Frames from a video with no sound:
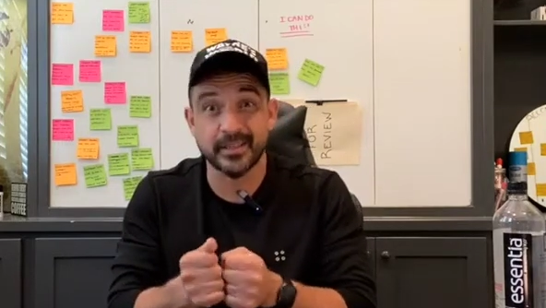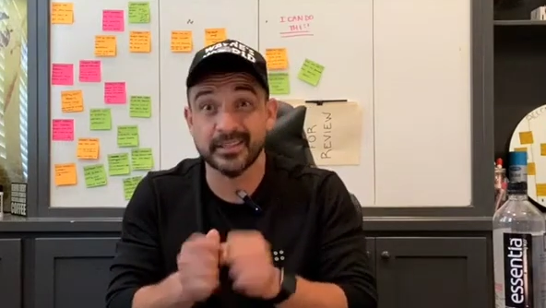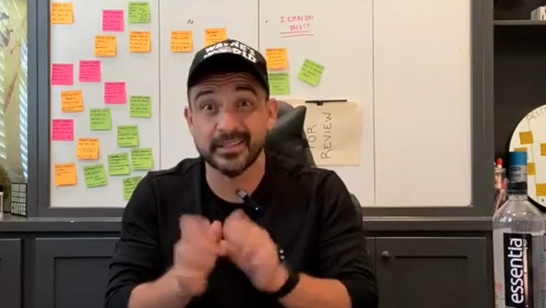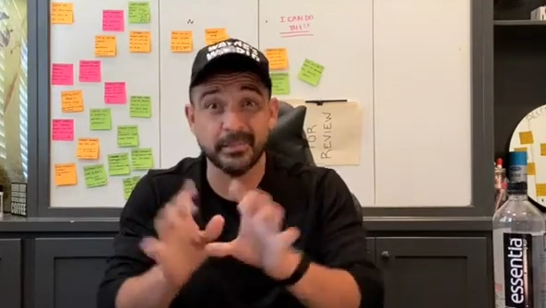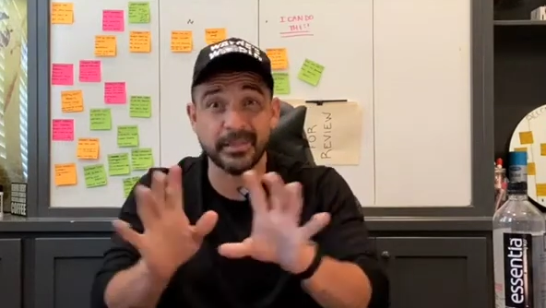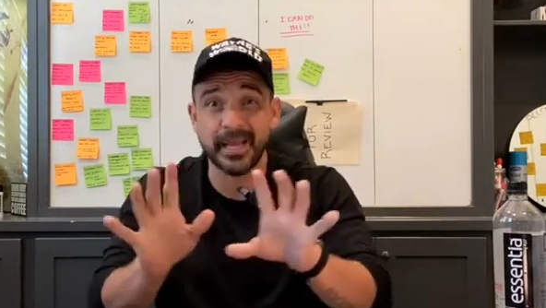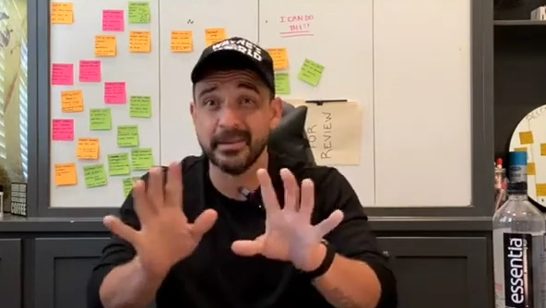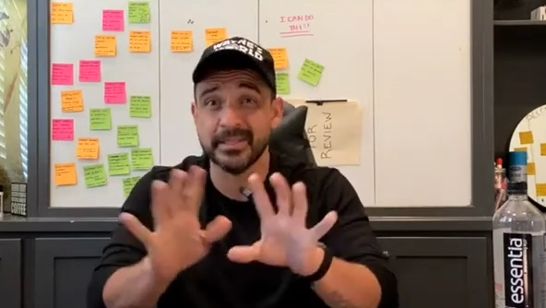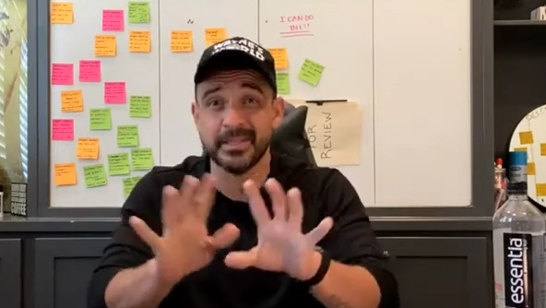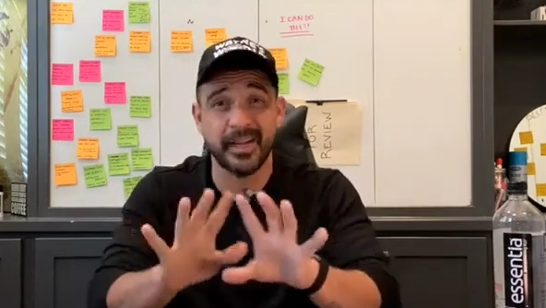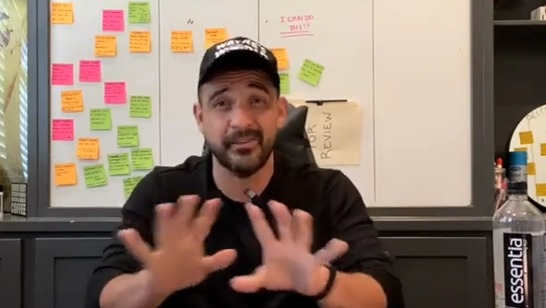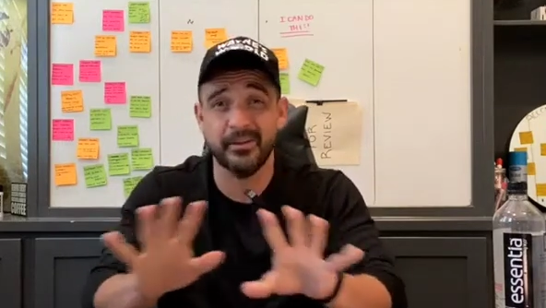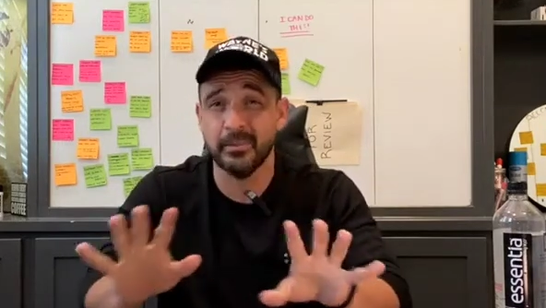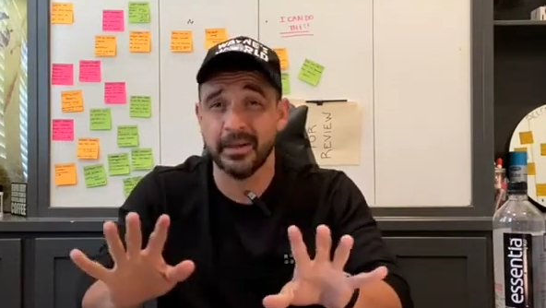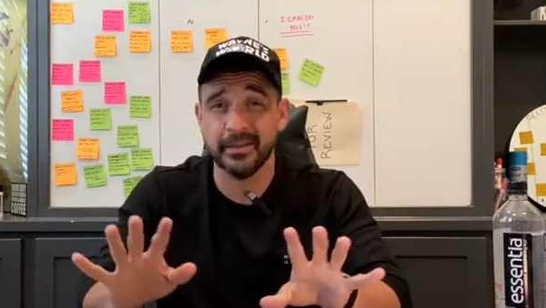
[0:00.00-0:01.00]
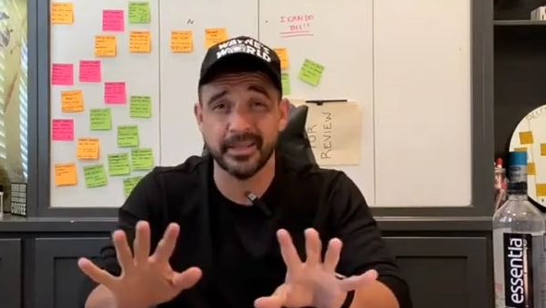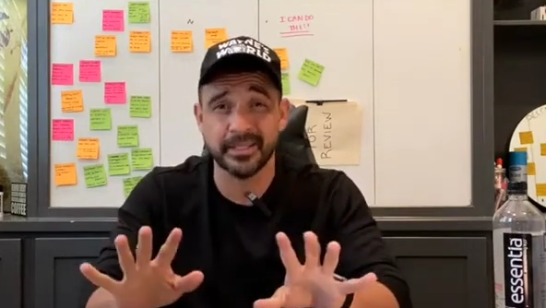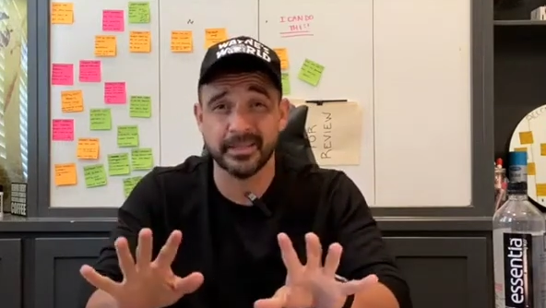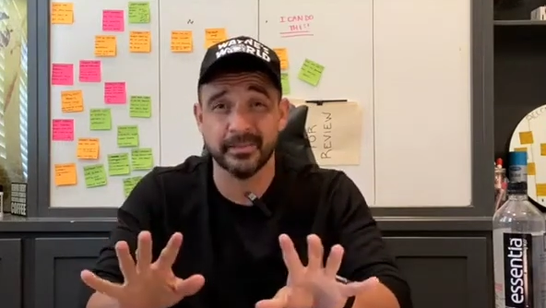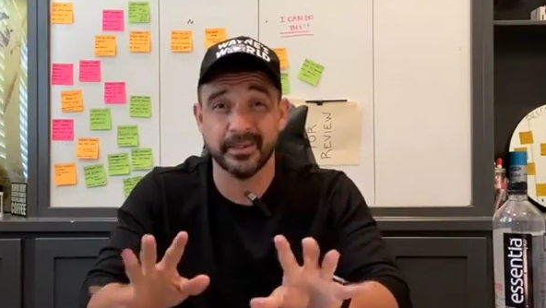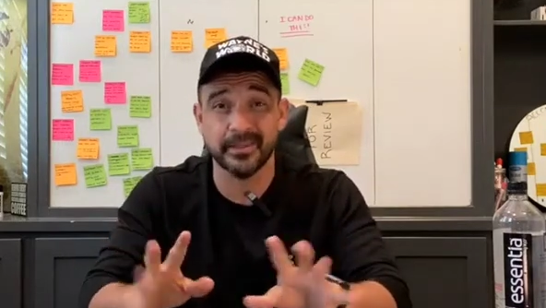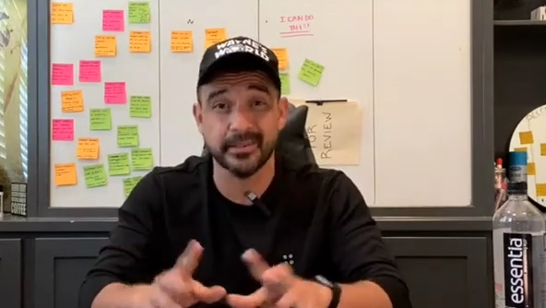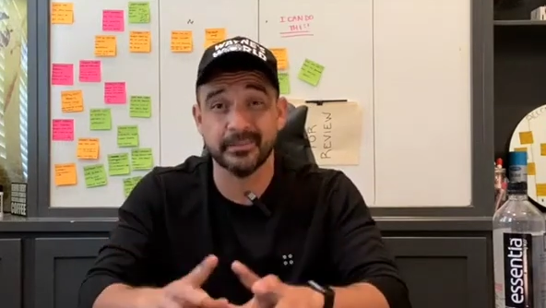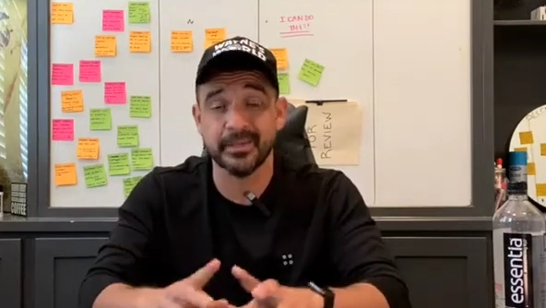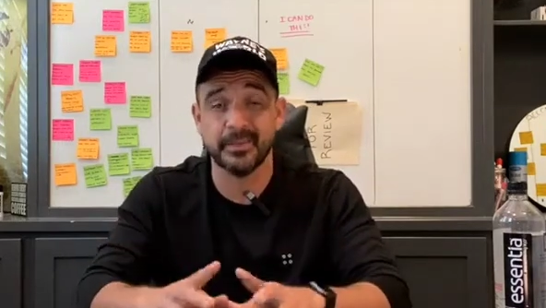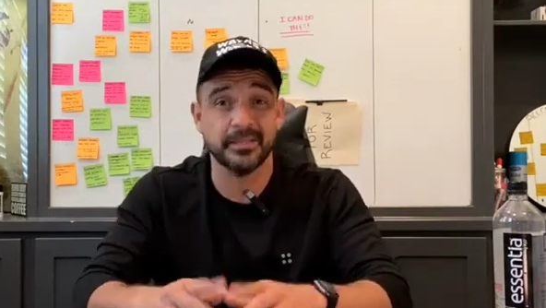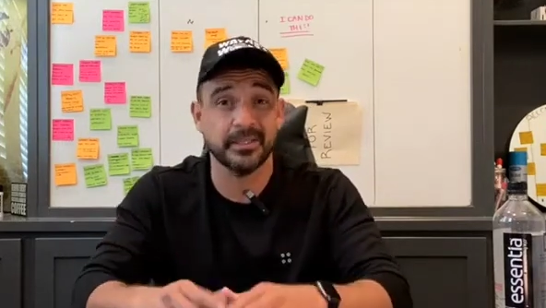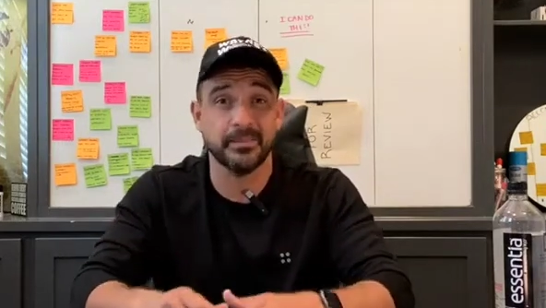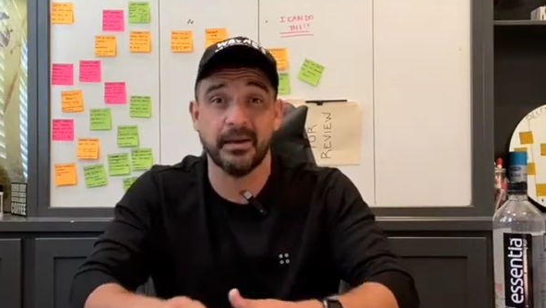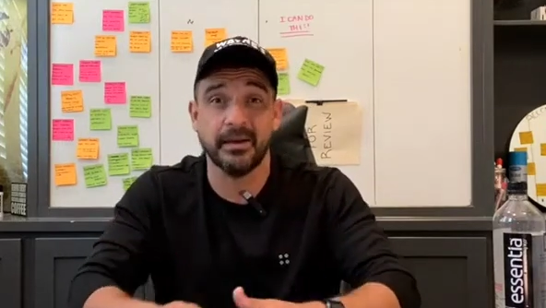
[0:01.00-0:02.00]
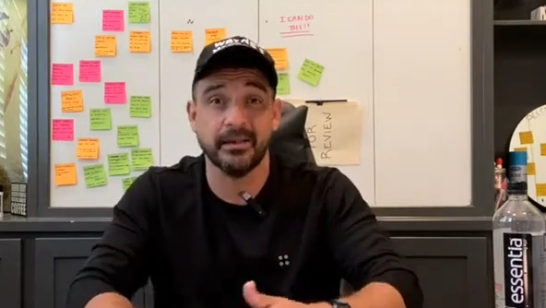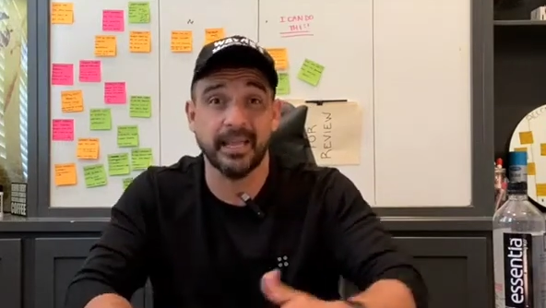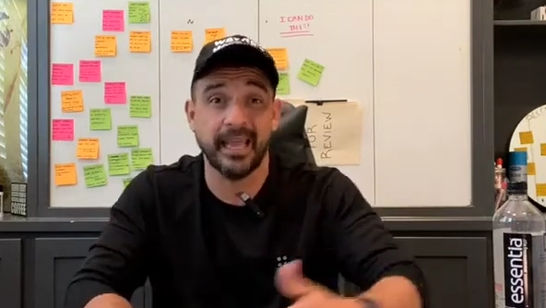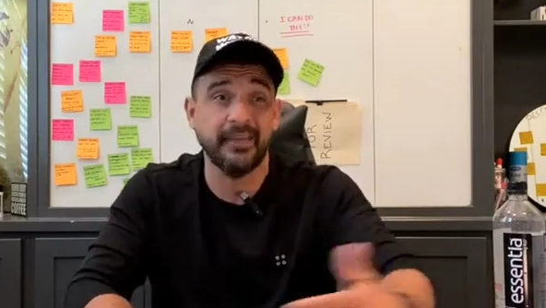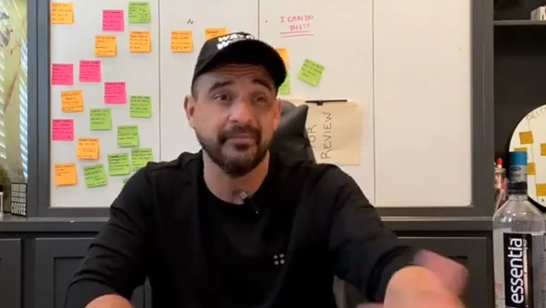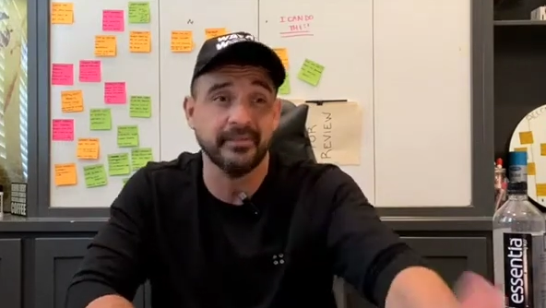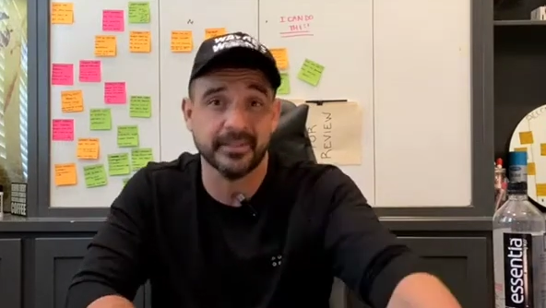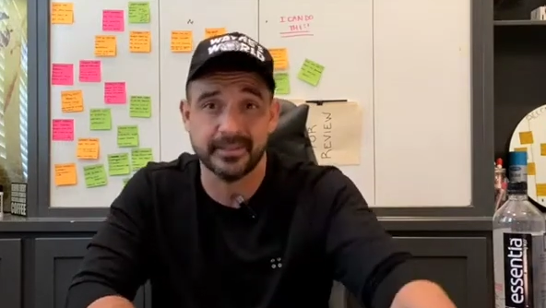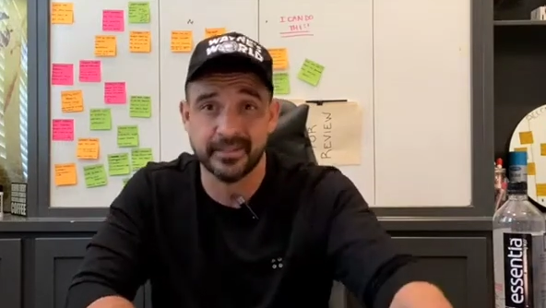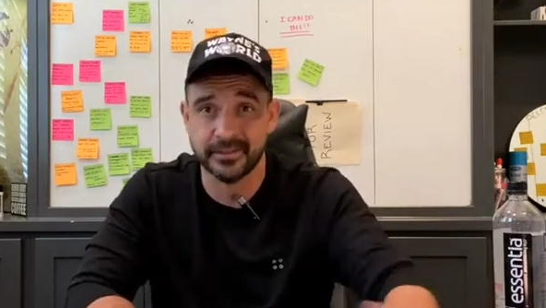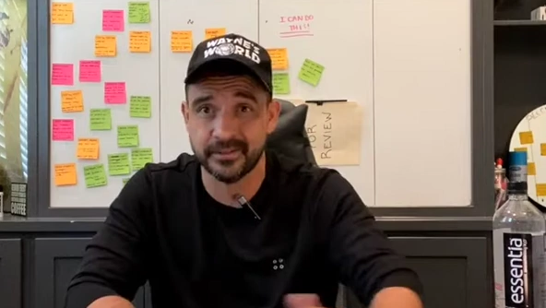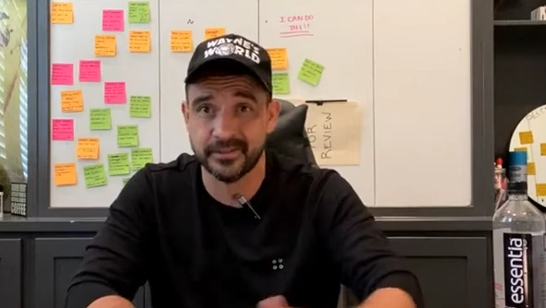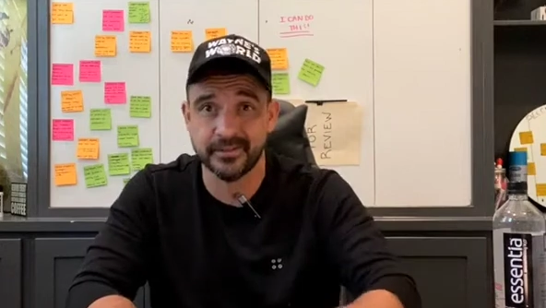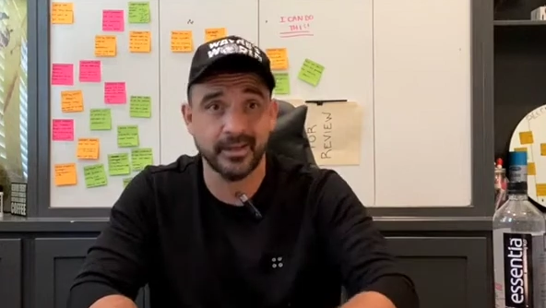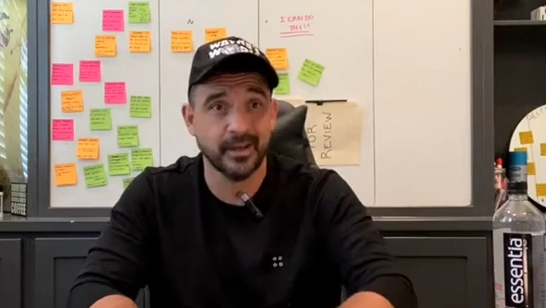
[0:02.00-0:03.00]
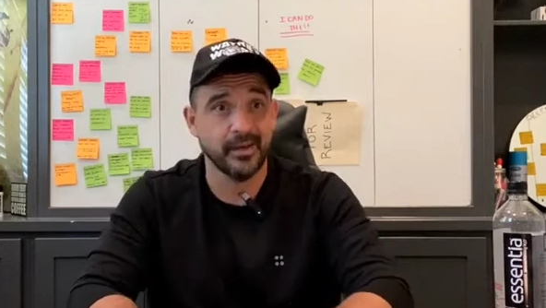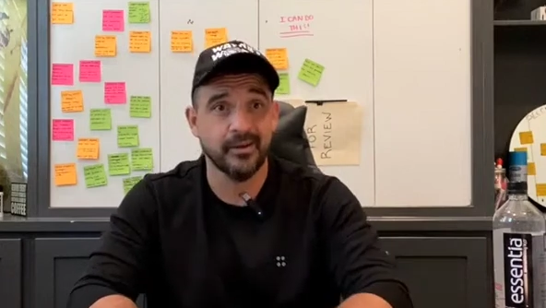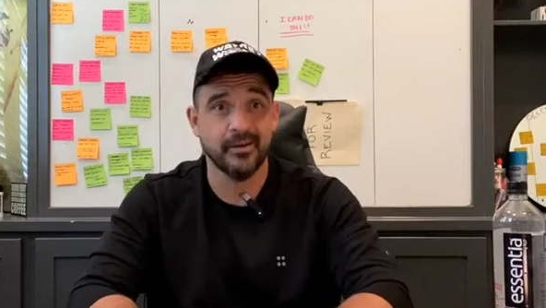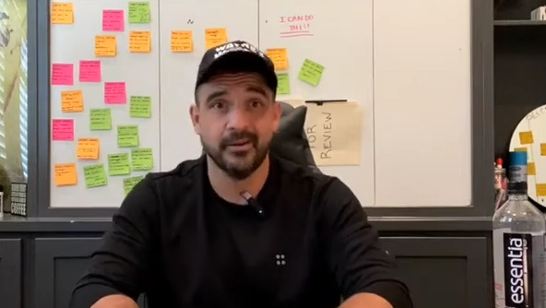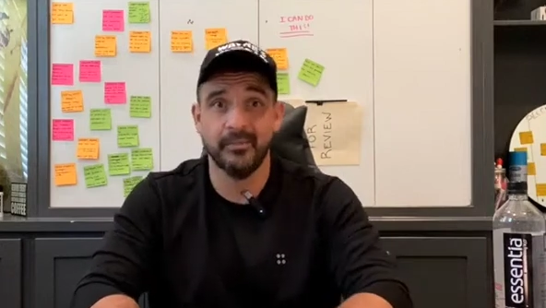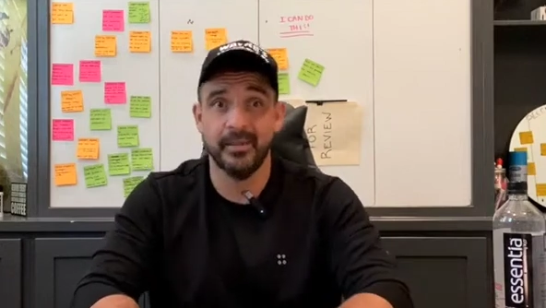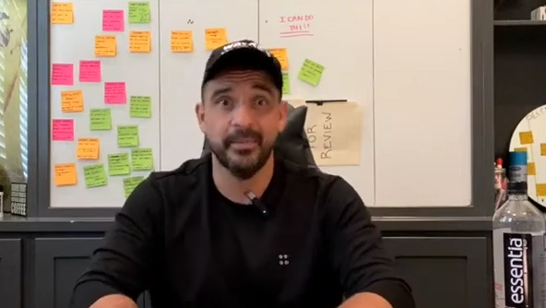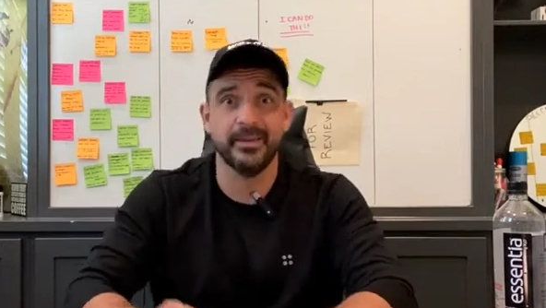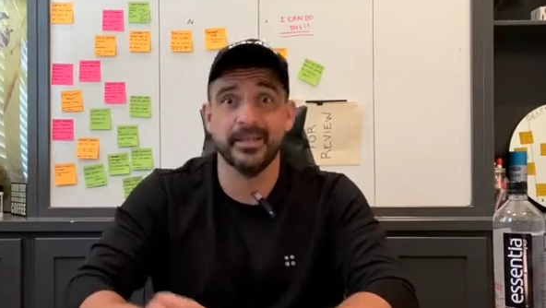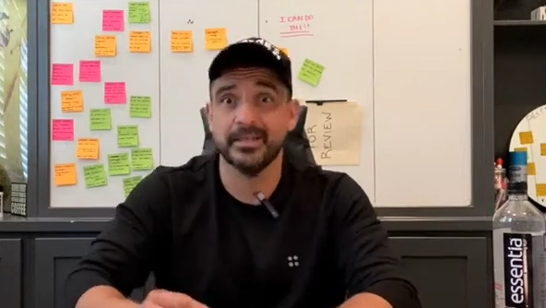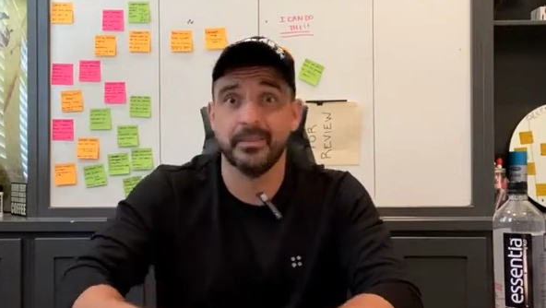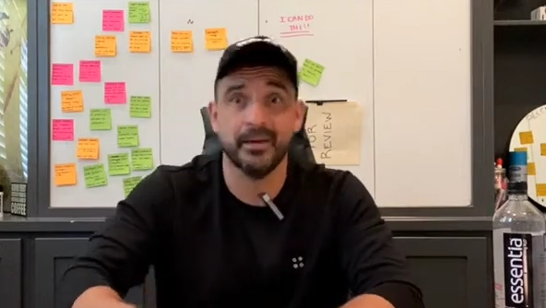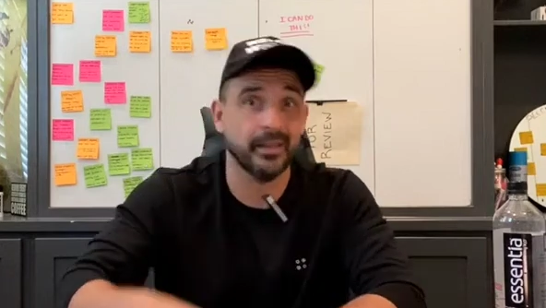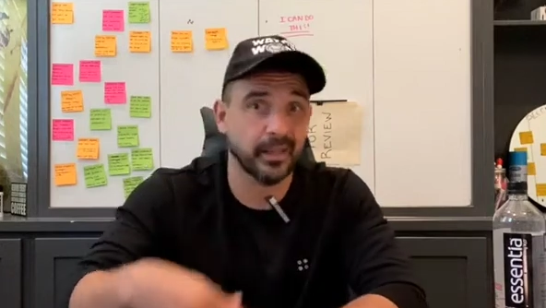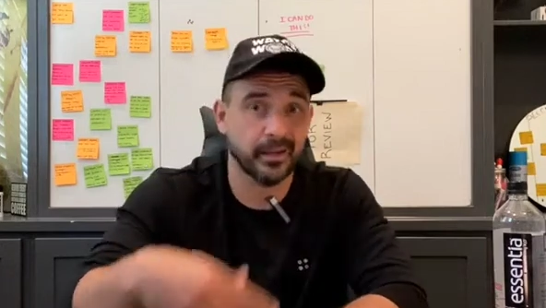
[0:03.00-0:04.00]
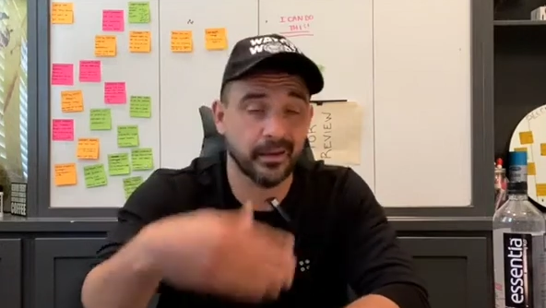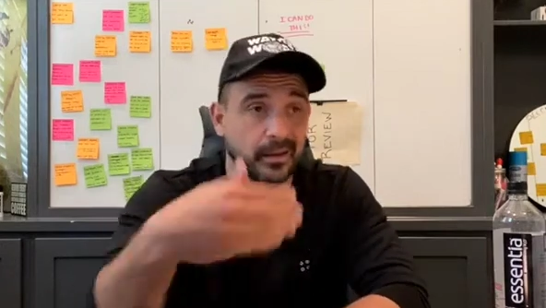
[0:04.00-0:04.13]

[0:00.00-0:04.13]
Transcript: and sometimes it's not even about discipline, sometimes it's about life decisions, or maybe it's about